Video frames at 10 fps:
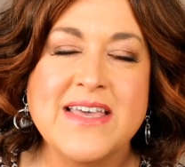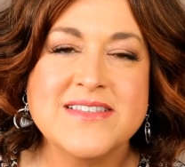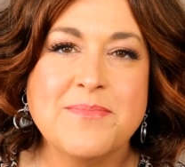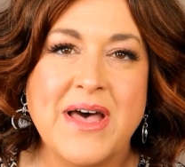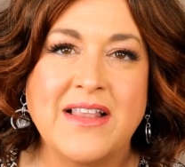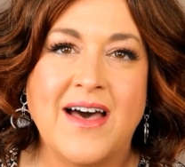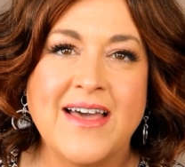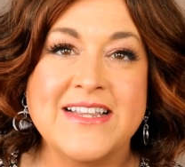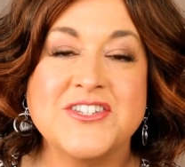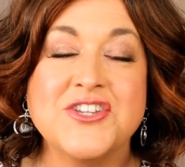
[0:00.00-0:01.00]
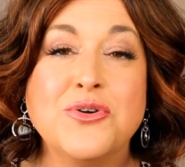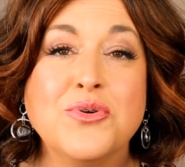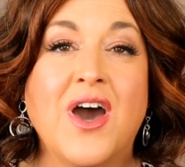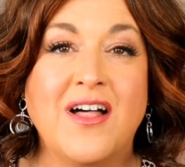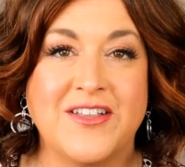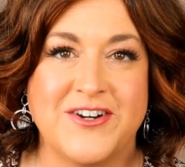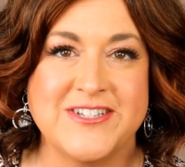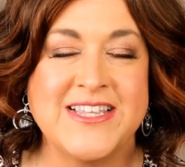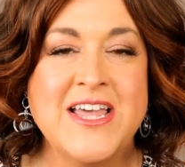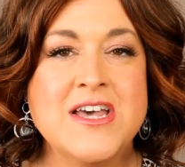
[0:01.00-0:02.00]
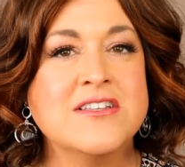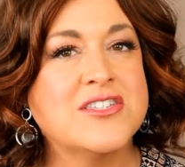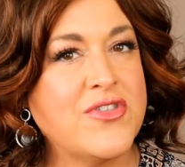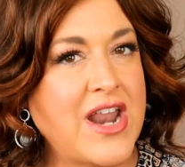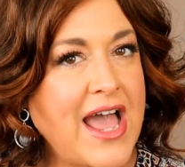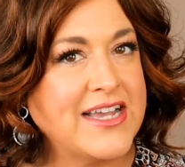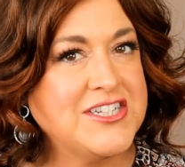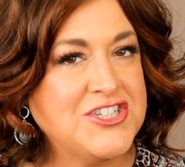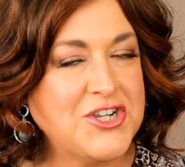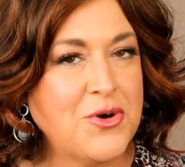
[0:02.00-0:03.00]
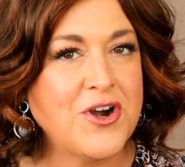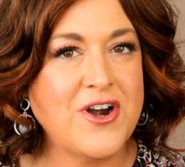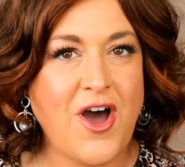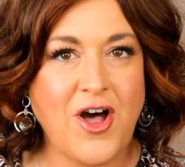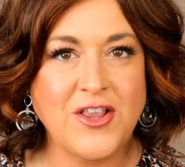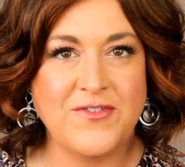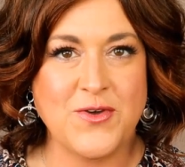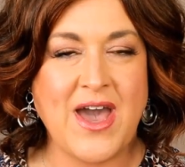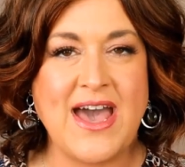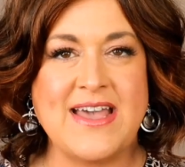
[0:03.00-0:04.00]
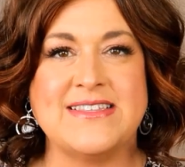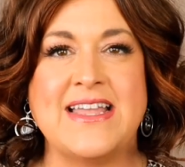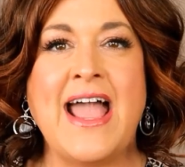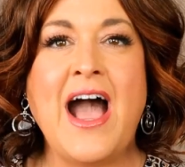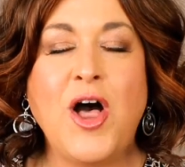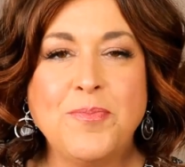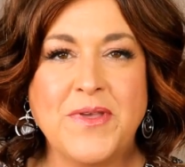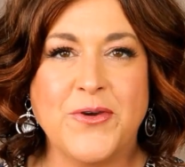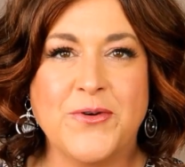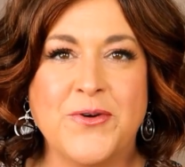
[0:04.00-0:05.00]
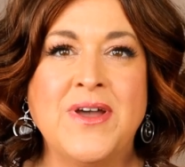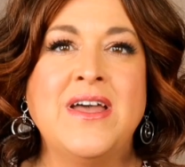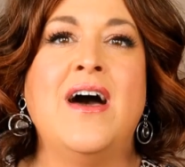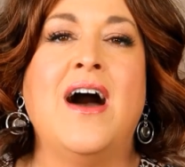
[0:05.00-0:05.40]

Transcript: me Isabella in two colors so that I could show her to all of you guys and help you